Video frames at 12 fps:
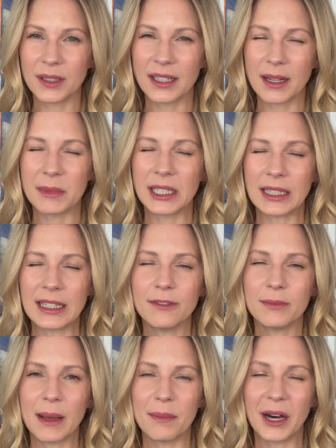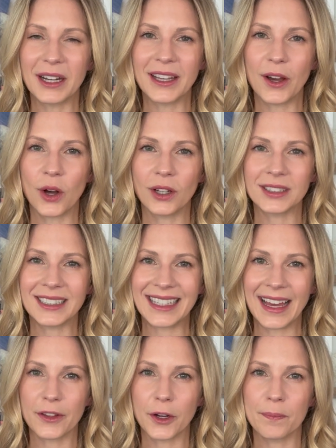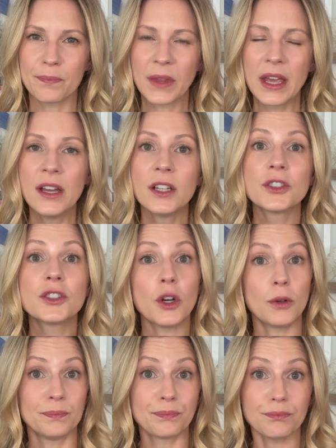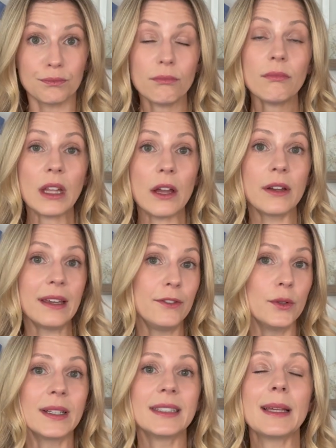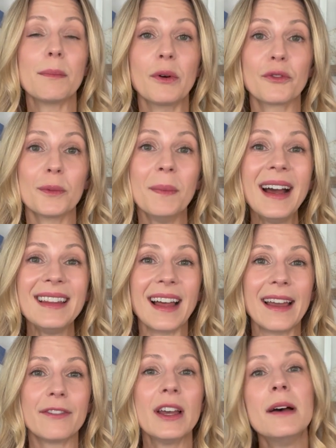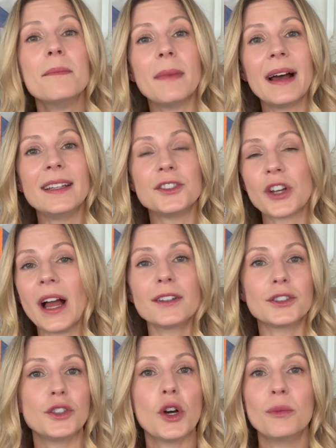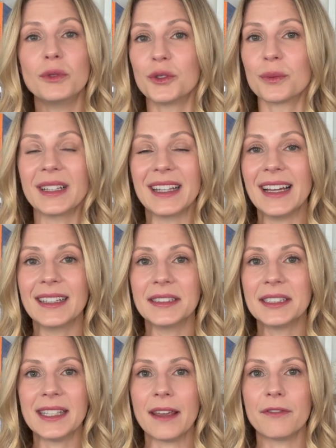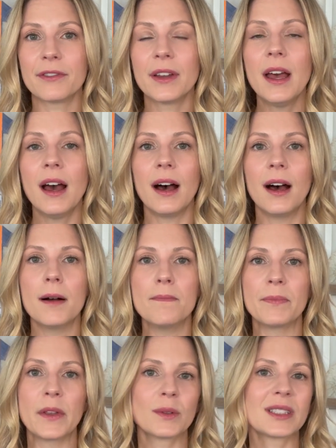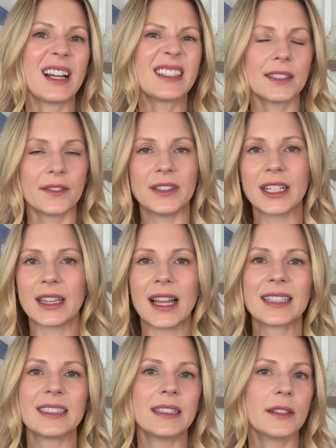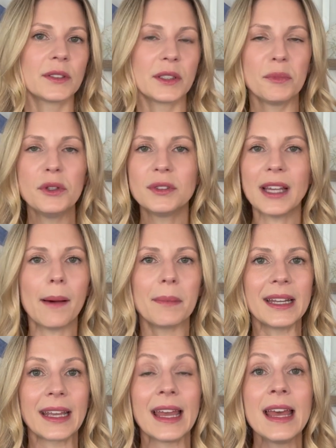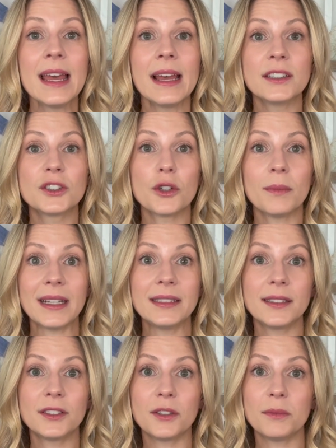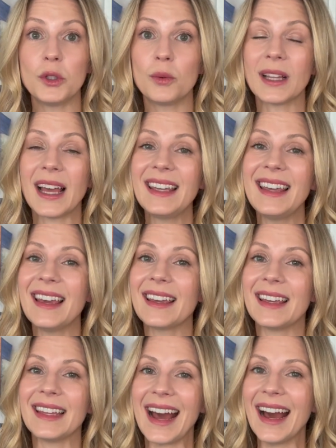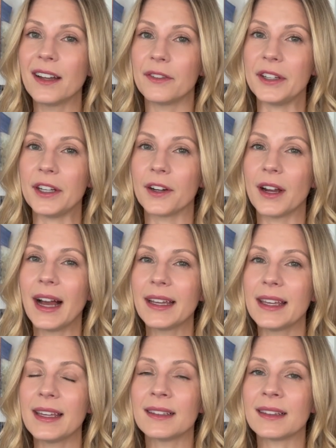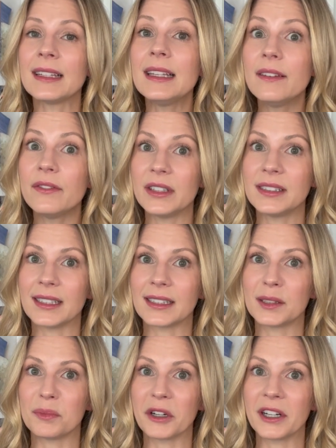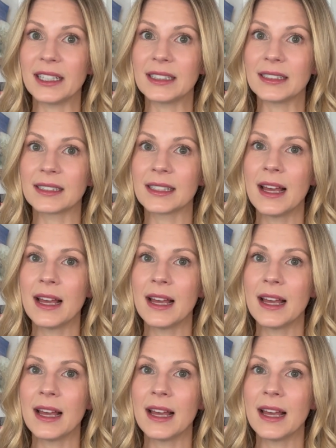and I'm going to leave my body altogether. So I'll give you an example from my life. My childhood home was really unsafe. There was lots of neglect and there was abuse happening. And so my system knew, well, I can't get out of here. I can't leave this experience,